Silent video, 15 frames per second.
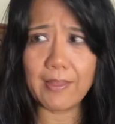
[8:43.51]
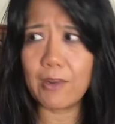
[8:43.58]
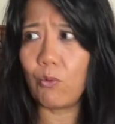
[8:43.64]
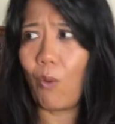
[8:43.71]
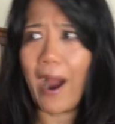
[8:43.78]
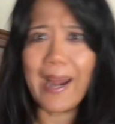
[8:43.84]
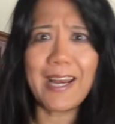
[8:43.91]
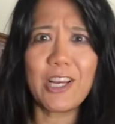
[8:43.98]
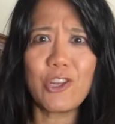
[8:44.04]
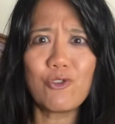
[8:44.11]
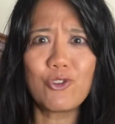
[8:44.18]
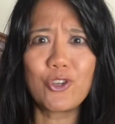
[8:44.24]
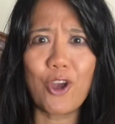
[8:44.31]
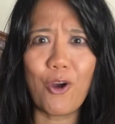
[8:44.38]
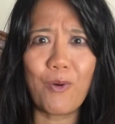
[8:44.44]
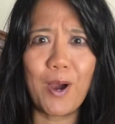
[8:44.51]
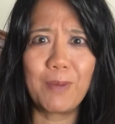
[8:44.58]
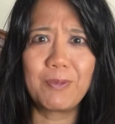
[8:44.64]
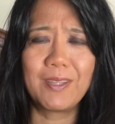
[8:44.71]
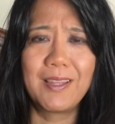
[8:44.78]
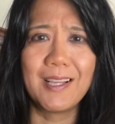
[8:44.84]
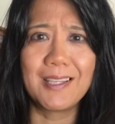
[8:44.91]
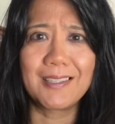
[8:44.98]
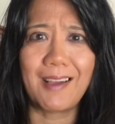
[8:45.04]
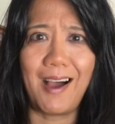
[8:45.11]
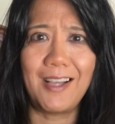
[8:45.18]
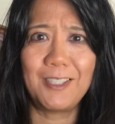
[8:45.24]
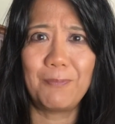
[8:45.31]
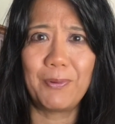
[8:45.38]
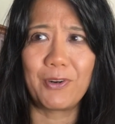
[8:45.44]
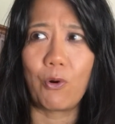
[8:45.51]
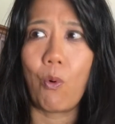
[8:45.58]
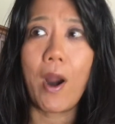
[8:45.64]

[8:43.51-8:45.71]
then why didn't you show up to this hospital?